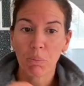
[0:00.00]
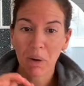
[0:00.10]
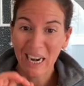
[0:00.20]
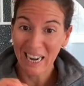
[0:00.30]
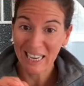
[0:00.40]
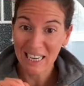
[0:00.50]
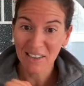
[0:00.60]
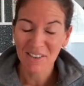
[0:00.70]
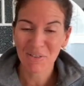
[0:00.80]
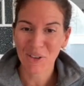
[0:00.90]

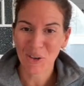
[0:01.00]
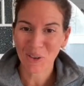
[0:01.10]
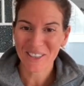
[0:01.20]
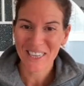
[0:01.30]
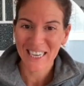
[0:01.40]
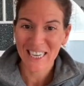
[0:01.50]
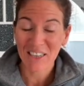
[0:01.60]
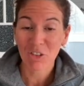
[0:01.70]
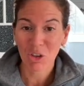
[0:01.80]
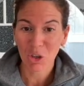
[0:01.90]
plugins for
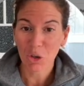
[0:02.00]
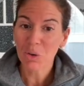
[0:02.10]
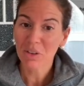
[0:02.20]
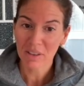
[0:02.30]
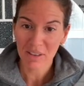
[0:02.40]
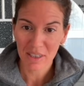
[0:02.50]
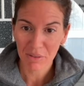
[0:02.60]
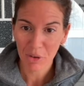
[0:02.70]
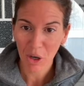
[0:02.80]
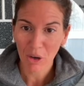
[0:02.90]
non-techies to use instead
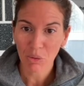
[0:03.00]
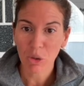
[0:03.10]
of code,